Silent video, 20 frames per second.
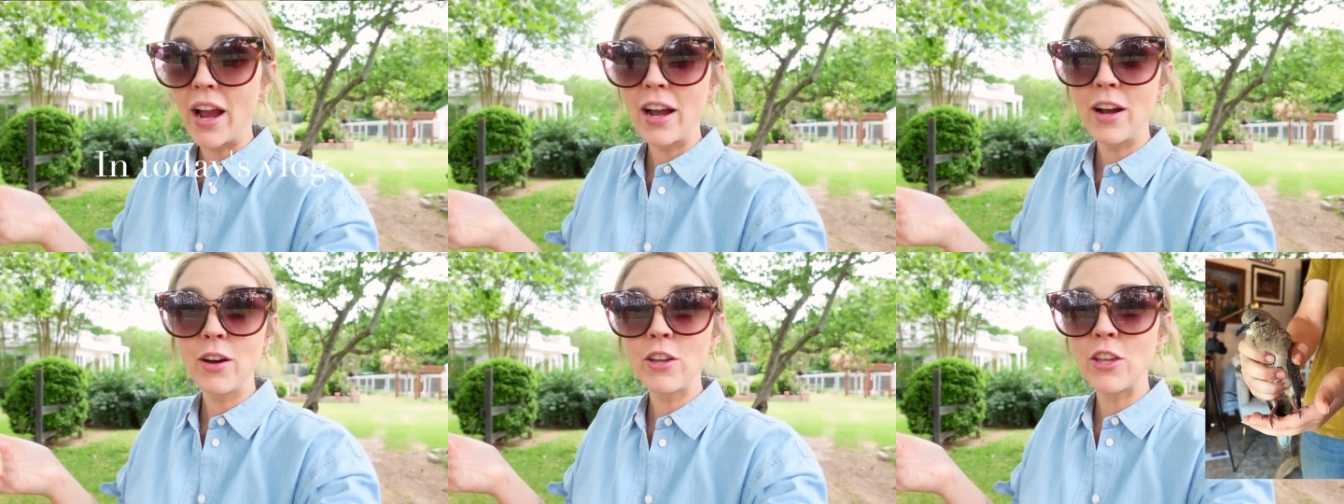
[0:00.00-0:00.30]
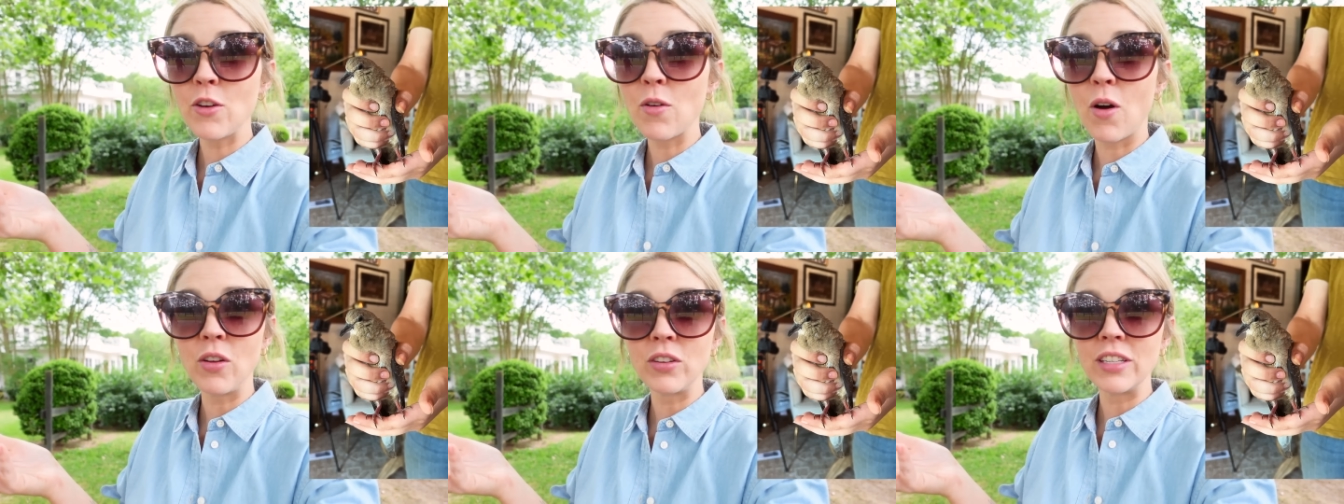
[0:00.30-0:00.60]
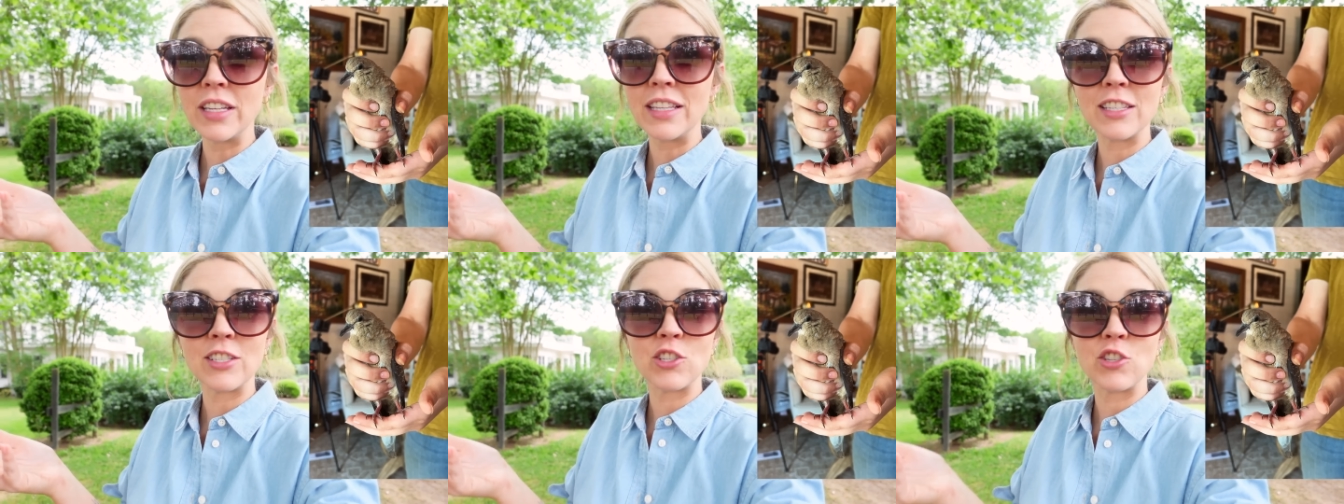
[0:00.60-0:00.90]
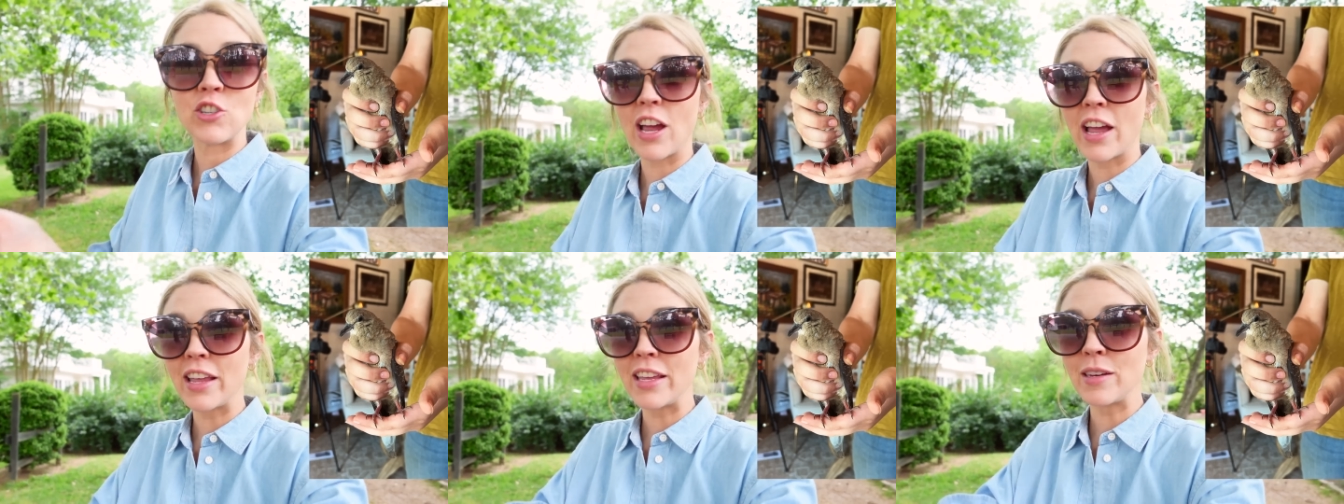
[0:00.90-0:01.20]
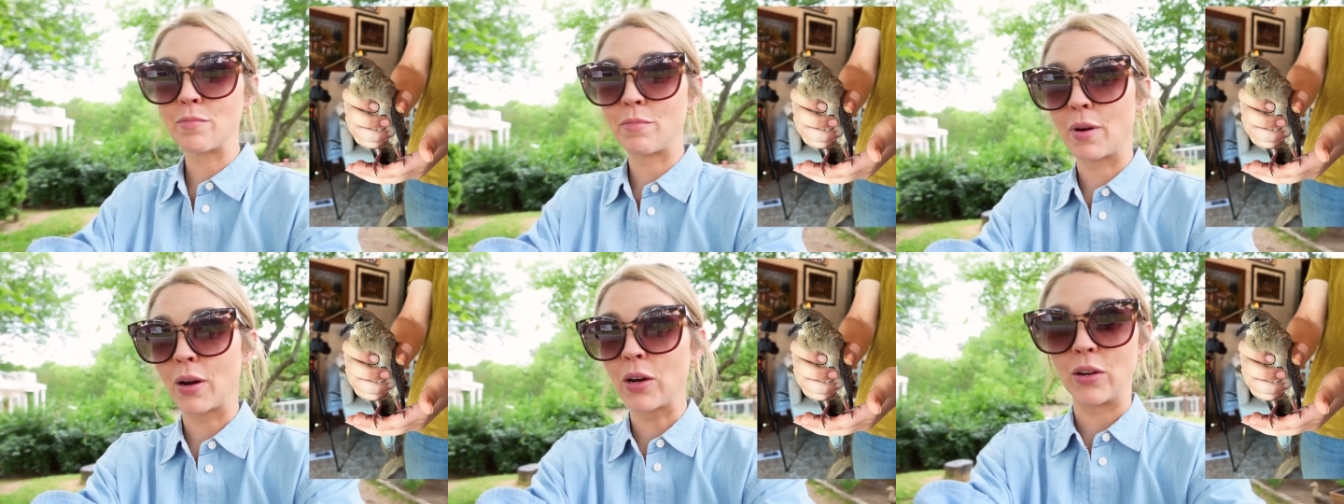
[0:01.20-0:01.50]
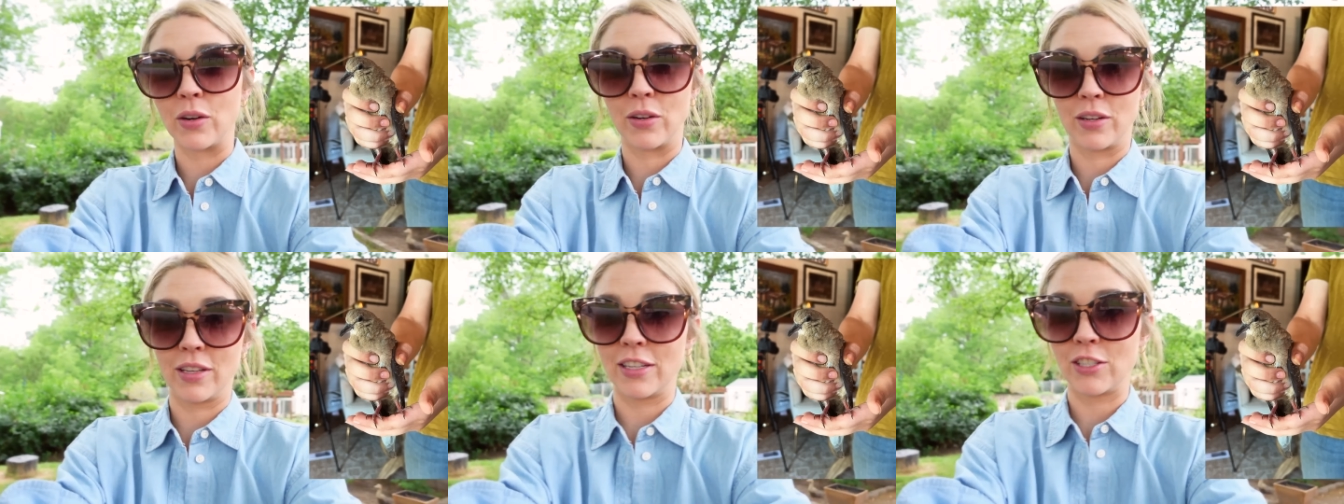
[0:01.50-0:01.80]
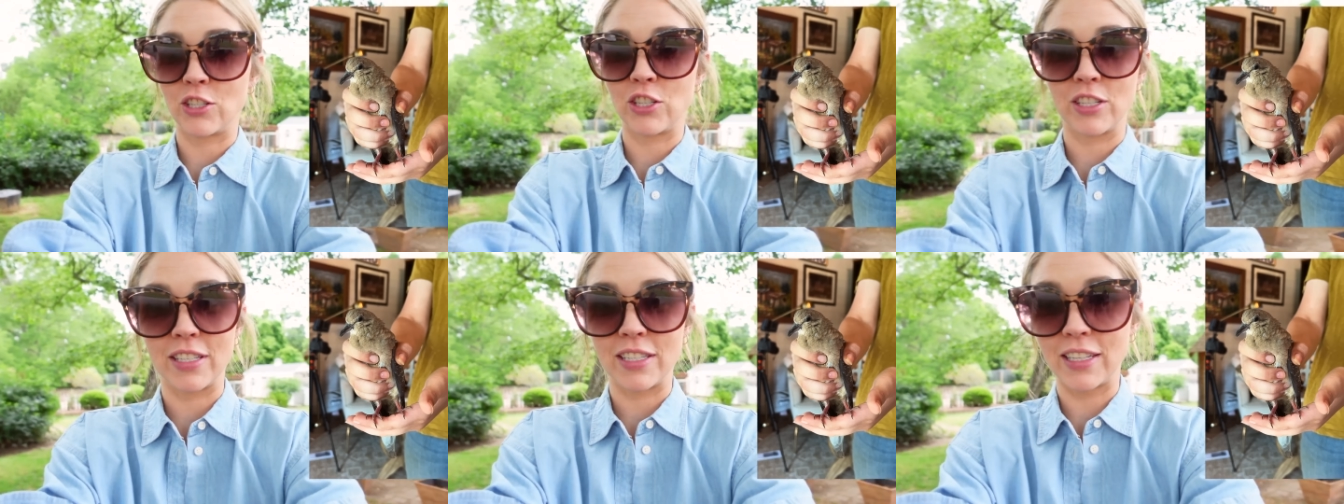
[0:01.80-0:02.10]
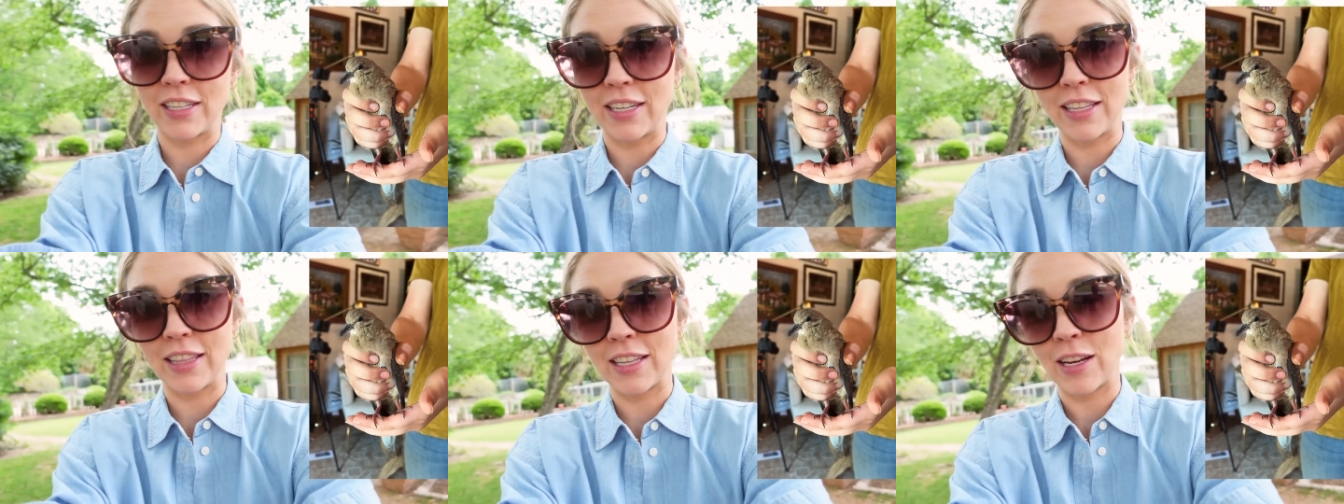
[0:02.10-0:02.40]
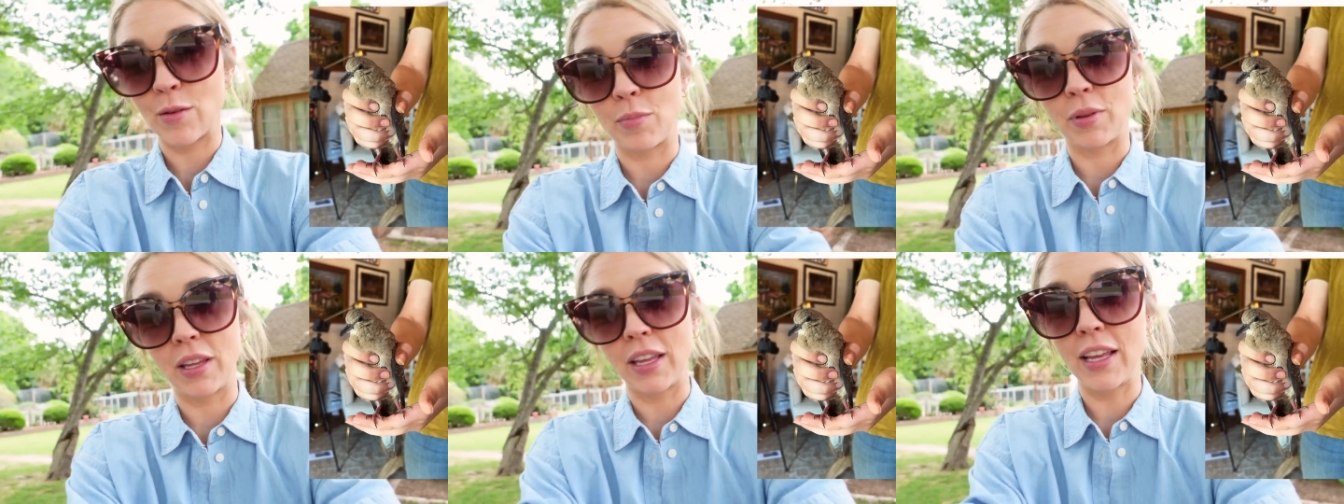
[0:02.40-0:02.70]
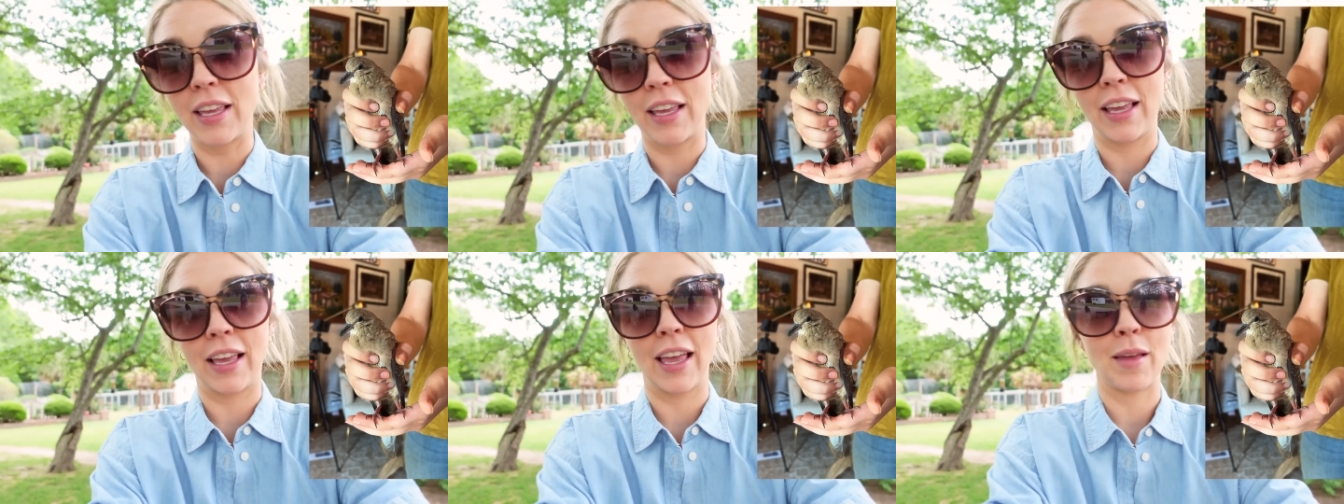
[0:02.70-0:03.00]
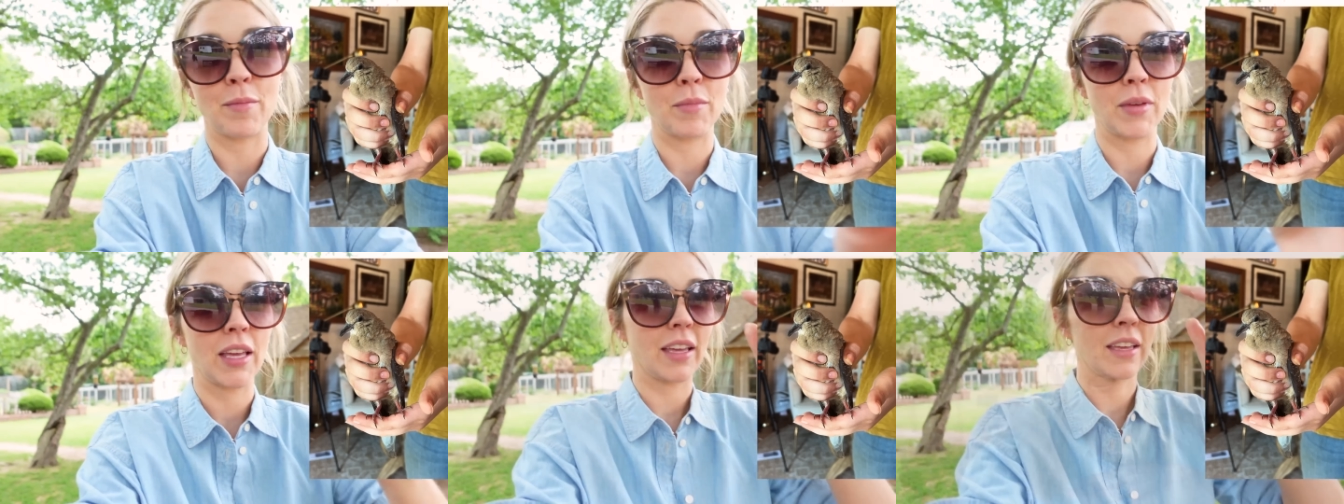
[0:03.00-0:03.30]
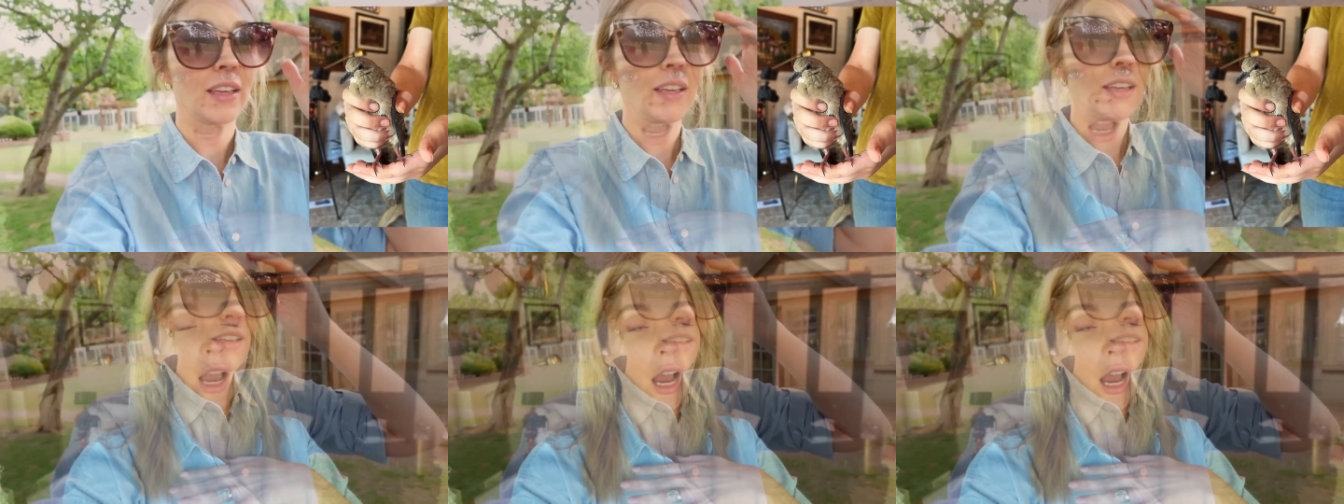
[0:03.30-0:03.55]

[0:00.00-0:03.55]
are you holding this giant bird that's just sitting there blinking at me?